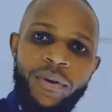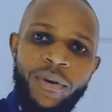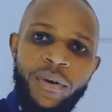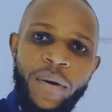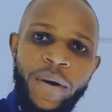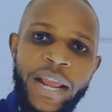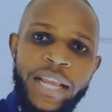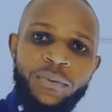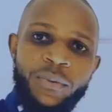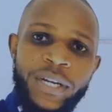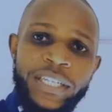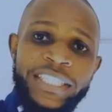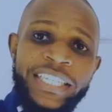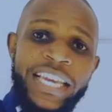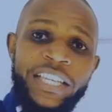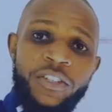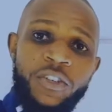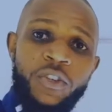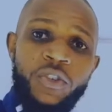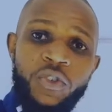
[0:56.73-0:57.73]
All right, what
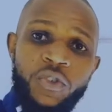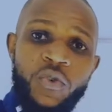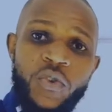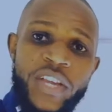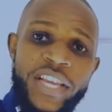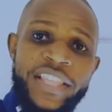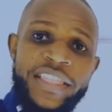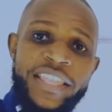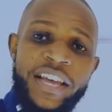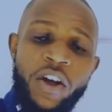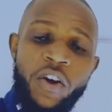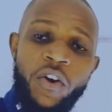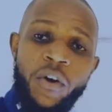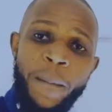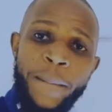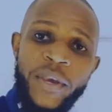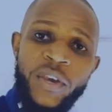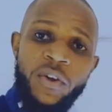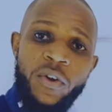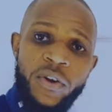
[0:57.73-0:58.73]
can you do in the
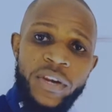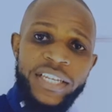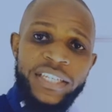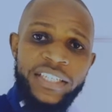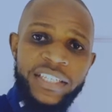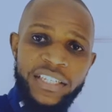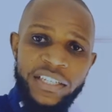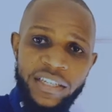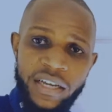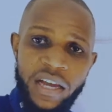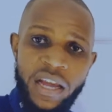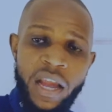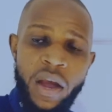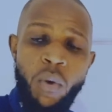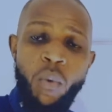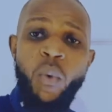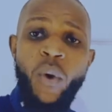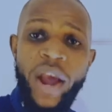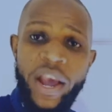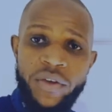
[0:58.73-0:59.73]
community
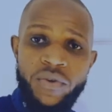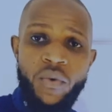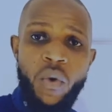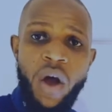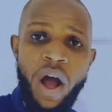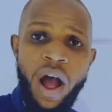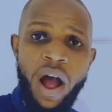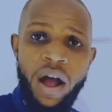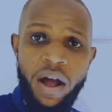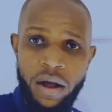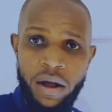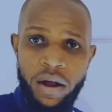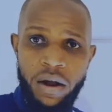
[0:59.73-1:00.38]
where you are?